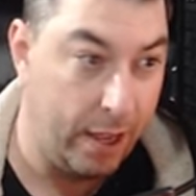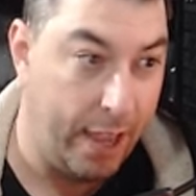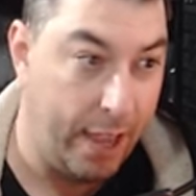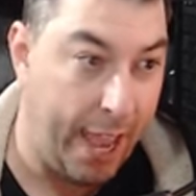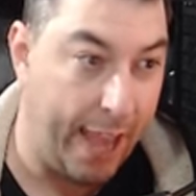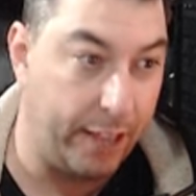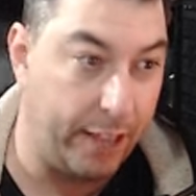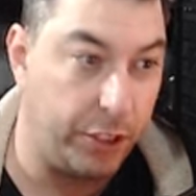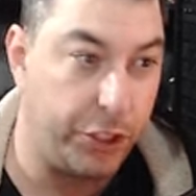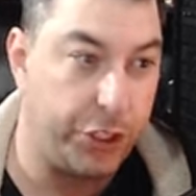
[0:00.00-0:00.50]

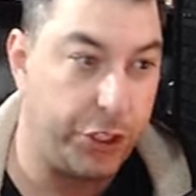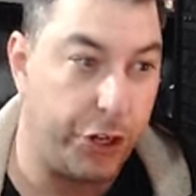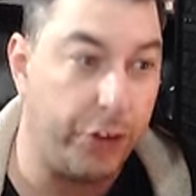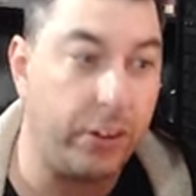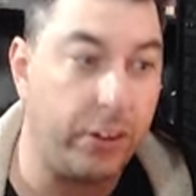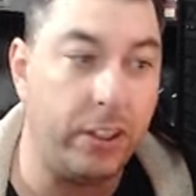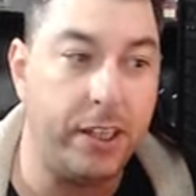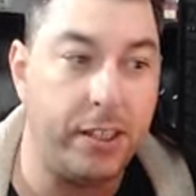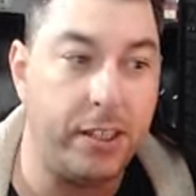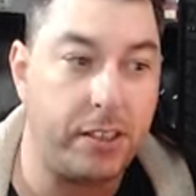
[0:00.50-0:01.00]
And
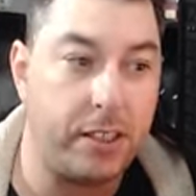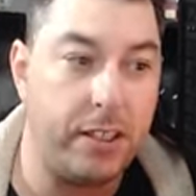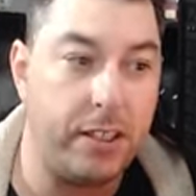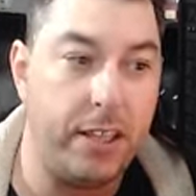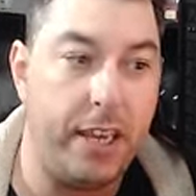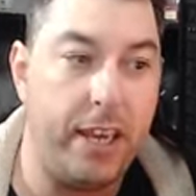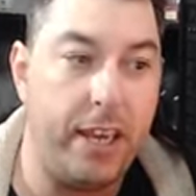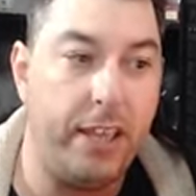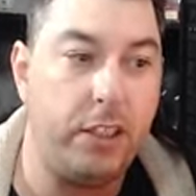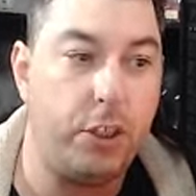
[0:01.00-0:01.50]
journalists
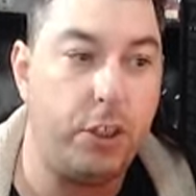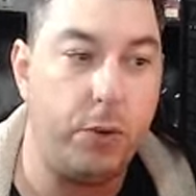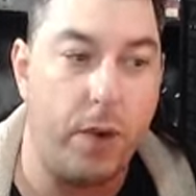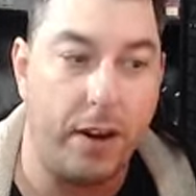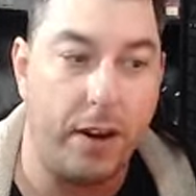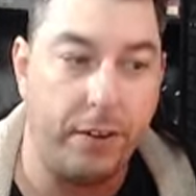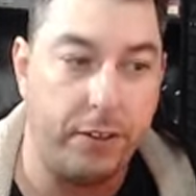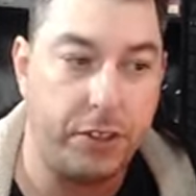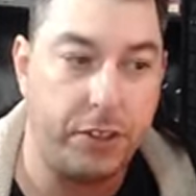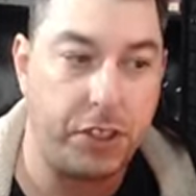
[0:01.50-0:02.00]
need to
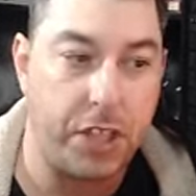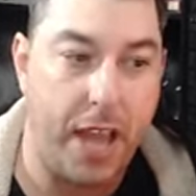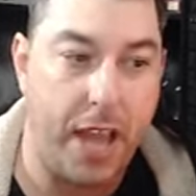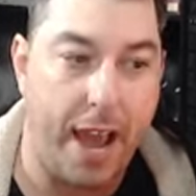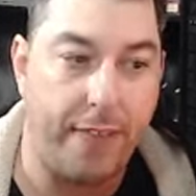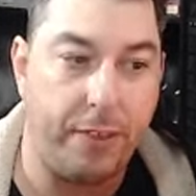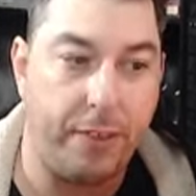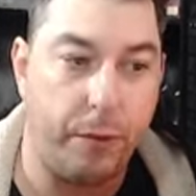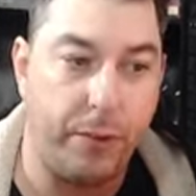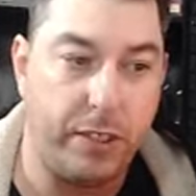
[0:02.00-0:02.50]

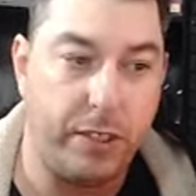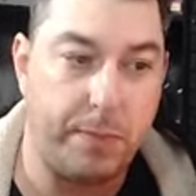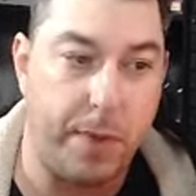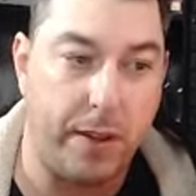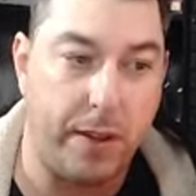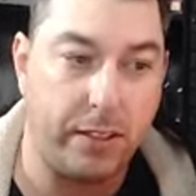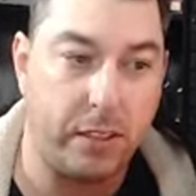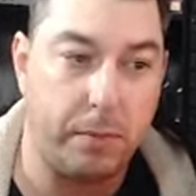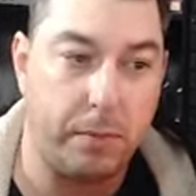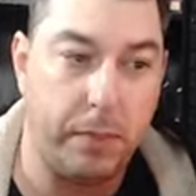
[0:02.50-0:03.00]
understand the
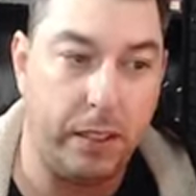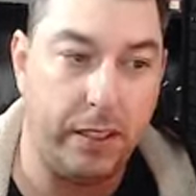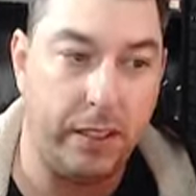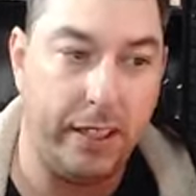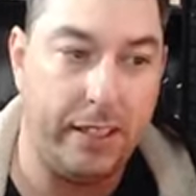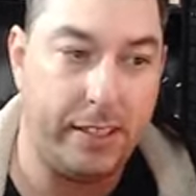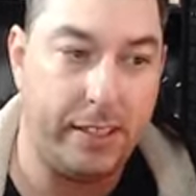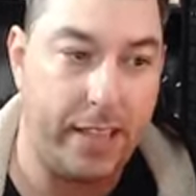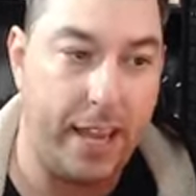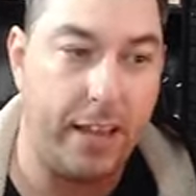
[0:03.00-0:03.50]

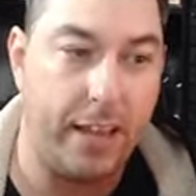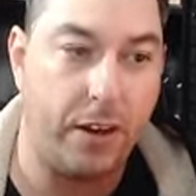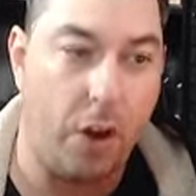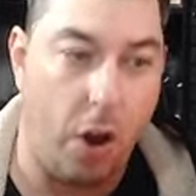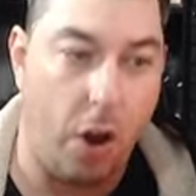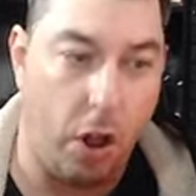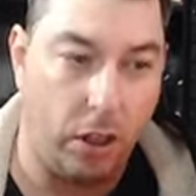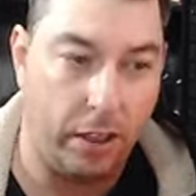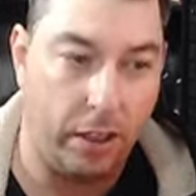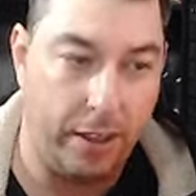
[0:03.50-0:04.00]
responsibilities in
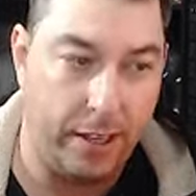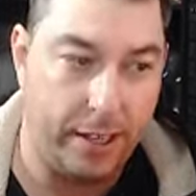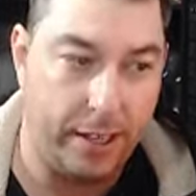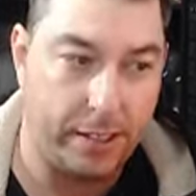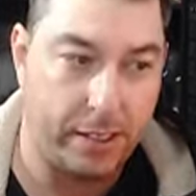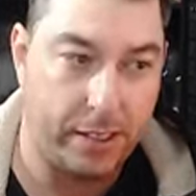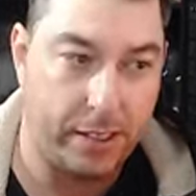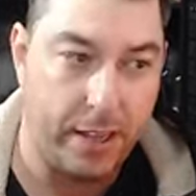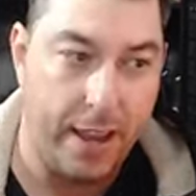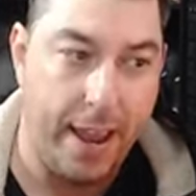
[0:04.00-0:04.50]
all of
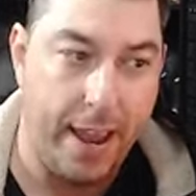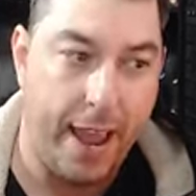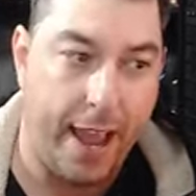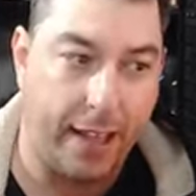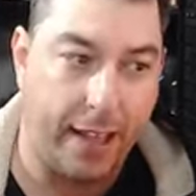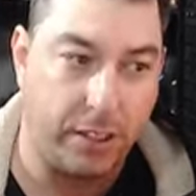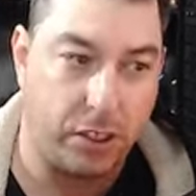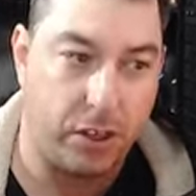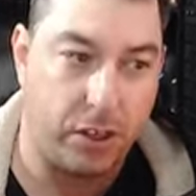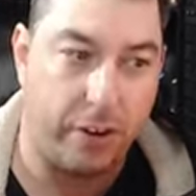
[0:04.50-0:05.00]
this
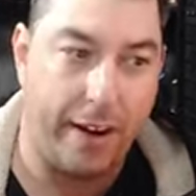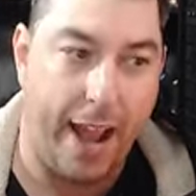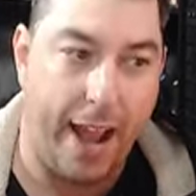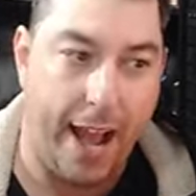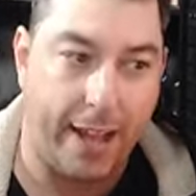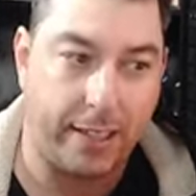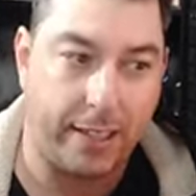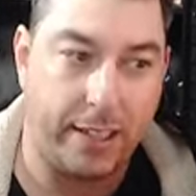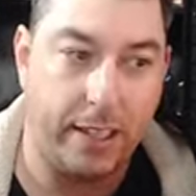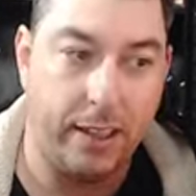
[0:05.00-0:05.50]
and start
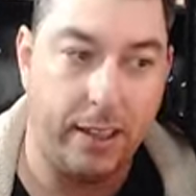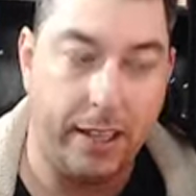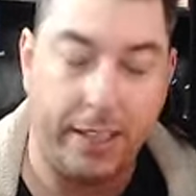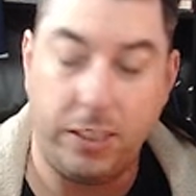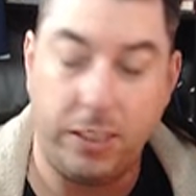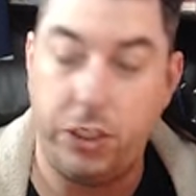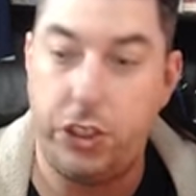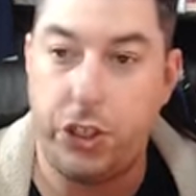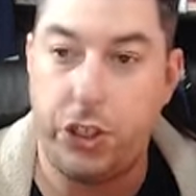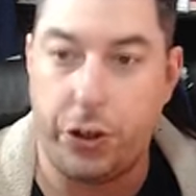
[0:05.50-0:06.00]
acting like
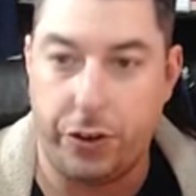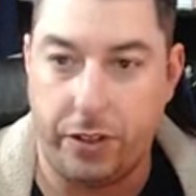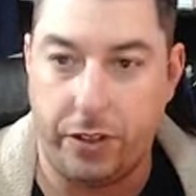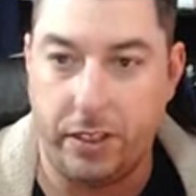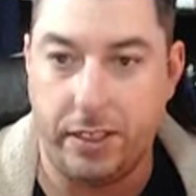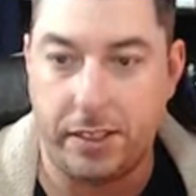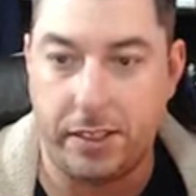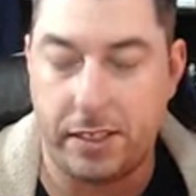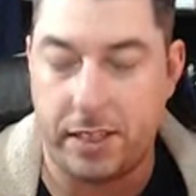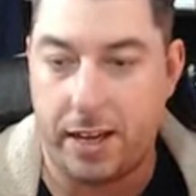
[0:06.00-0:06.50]

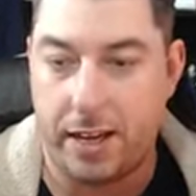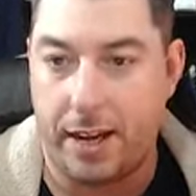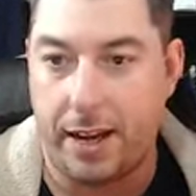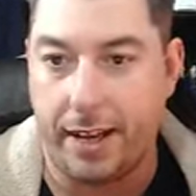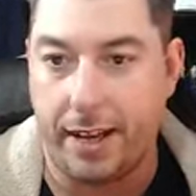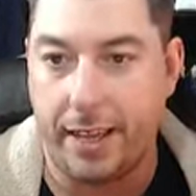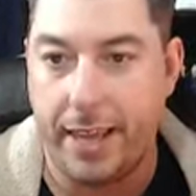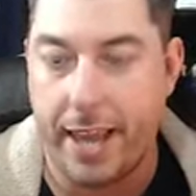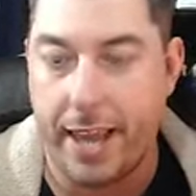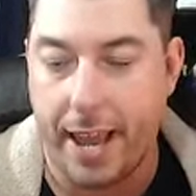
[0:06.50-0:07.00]
journalists
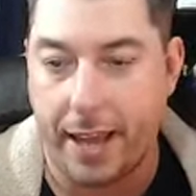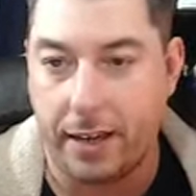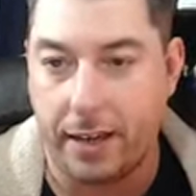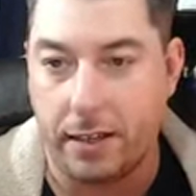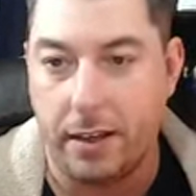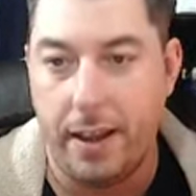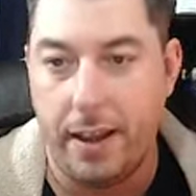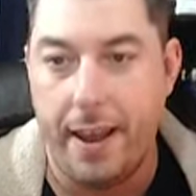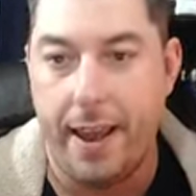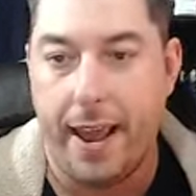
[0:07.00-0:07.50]
again.
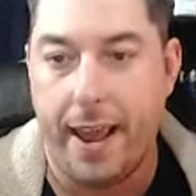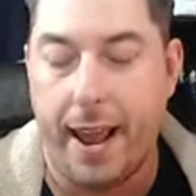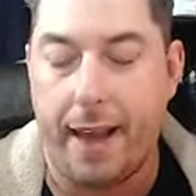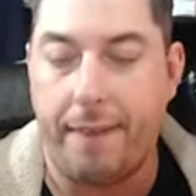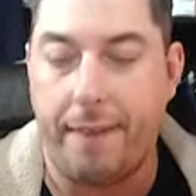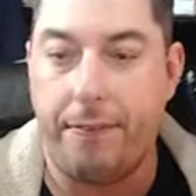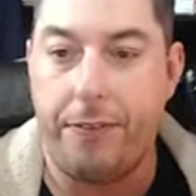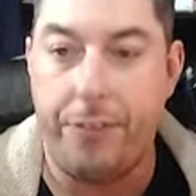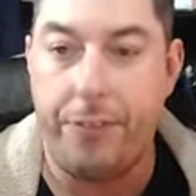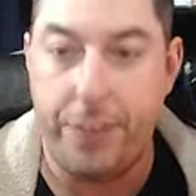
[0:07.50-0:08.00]

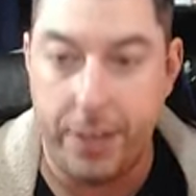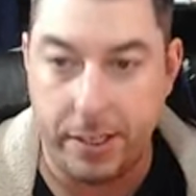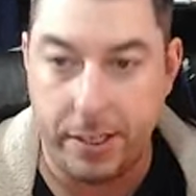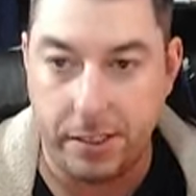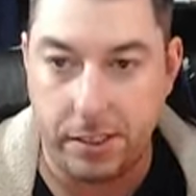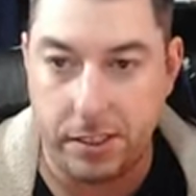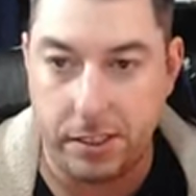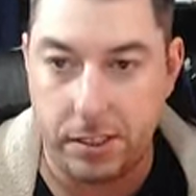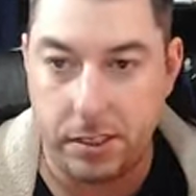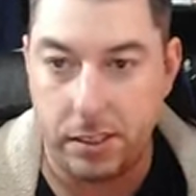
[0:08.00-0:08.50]
And this